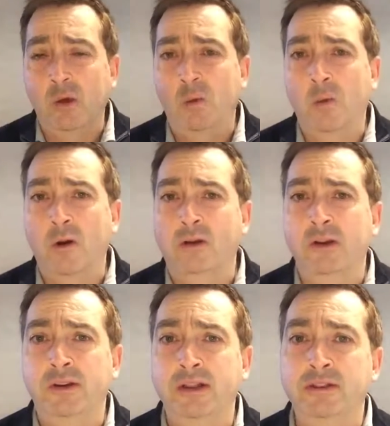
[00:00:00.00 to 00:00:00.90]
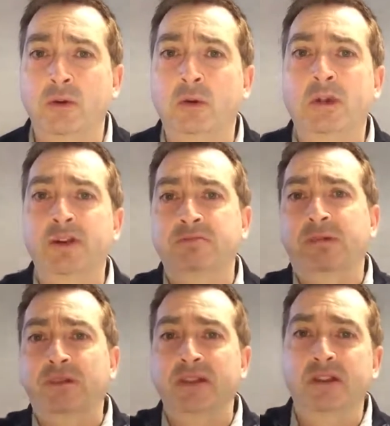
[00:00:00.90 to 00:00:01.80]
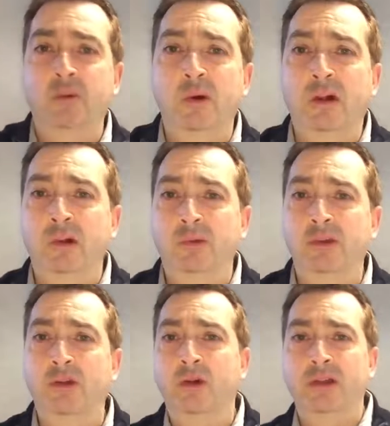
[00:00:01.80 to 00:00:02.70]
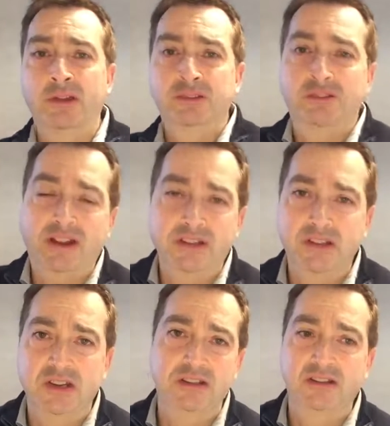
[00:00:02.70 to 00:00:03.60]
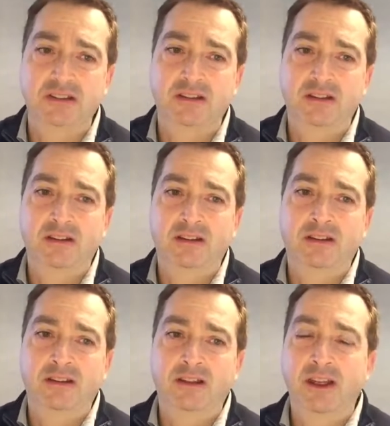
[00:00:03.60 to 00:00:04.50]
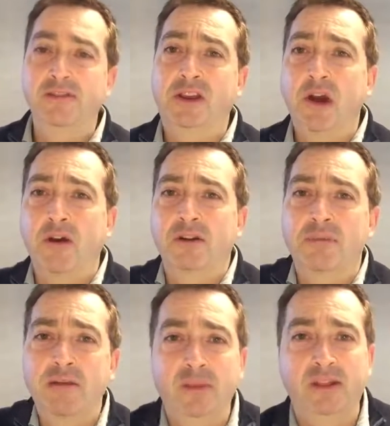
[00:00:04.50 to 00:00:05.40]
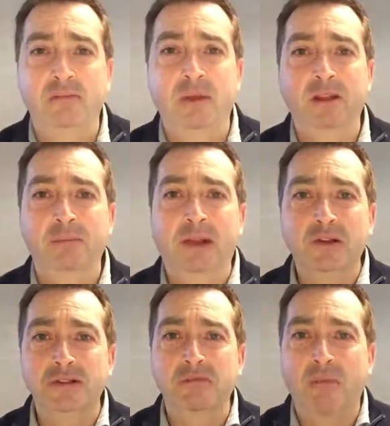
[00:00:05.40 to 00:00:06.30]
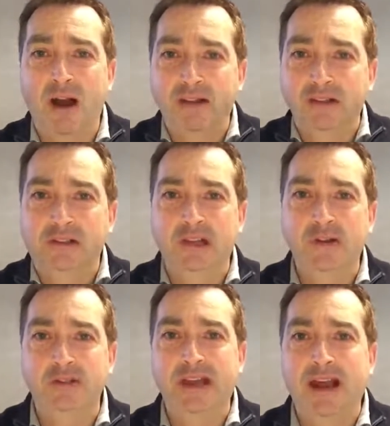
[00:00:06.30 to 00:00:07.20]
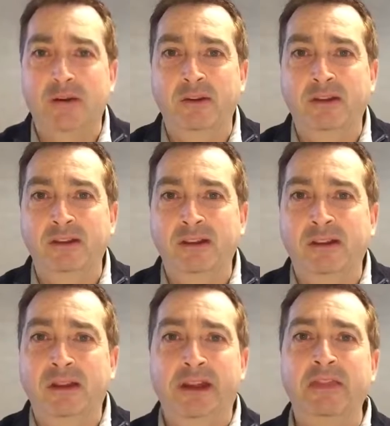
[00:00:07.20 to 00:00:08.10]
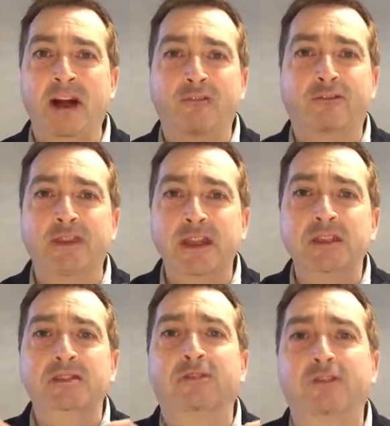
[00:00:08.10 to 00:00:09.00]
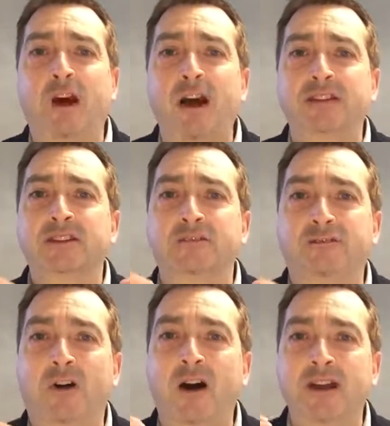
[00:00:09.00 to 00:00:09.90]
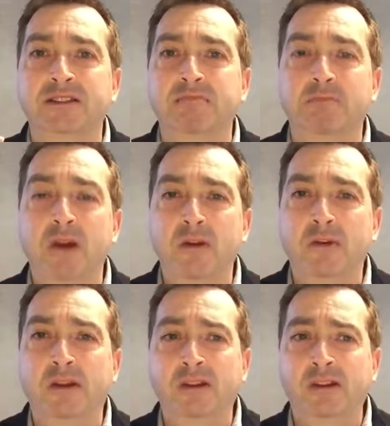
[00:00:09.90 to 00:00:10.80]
What good is all those books in the world with all those strategies if you can't remember them because your mind has closed down in that freeze, flight, fight mode